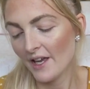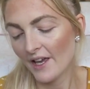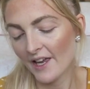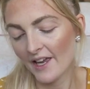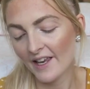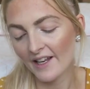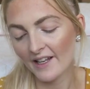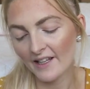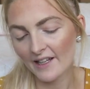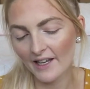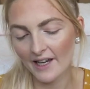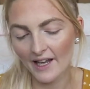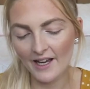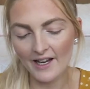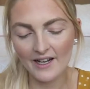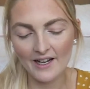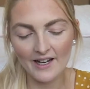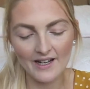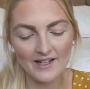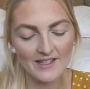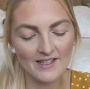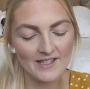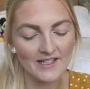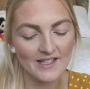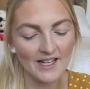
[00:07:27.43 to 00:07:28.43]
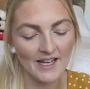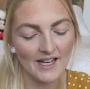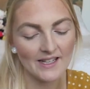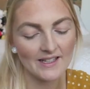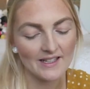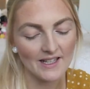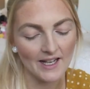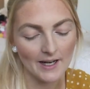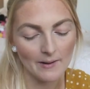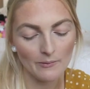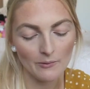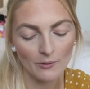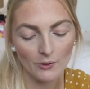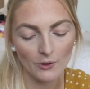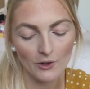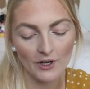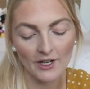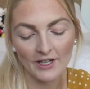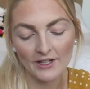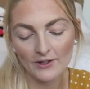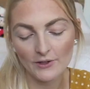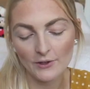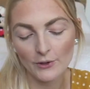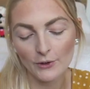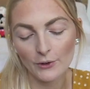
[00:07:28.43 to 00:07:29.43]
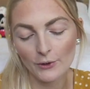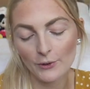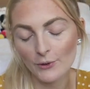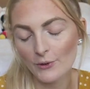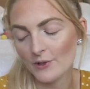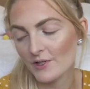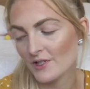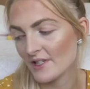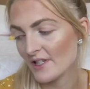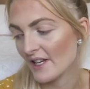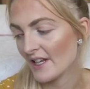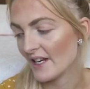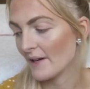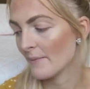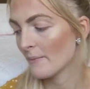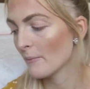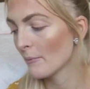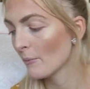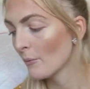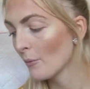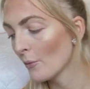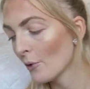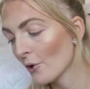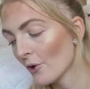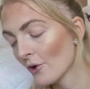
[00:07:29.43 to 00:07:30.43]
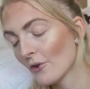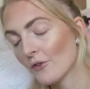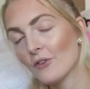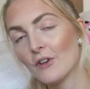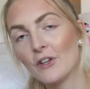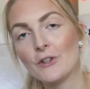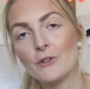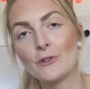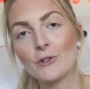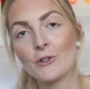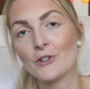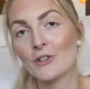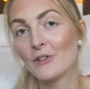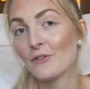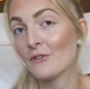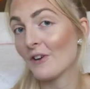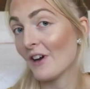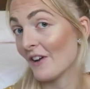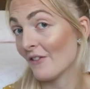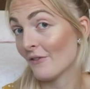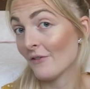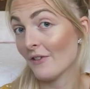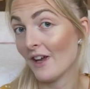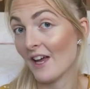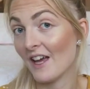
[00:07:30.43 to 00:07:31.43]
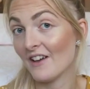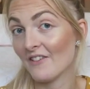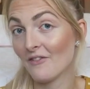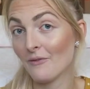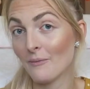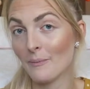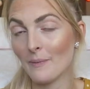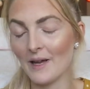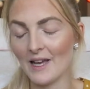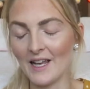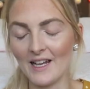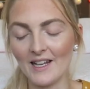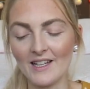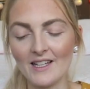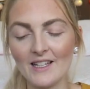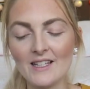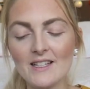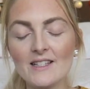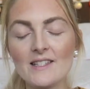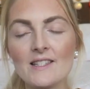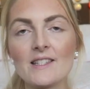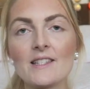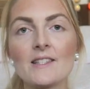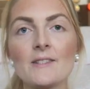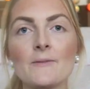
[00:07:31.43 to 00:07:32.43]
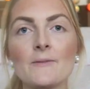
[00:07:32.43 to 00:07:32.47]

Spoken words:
And like I said, I'm going to use the MORPHE 35F palette.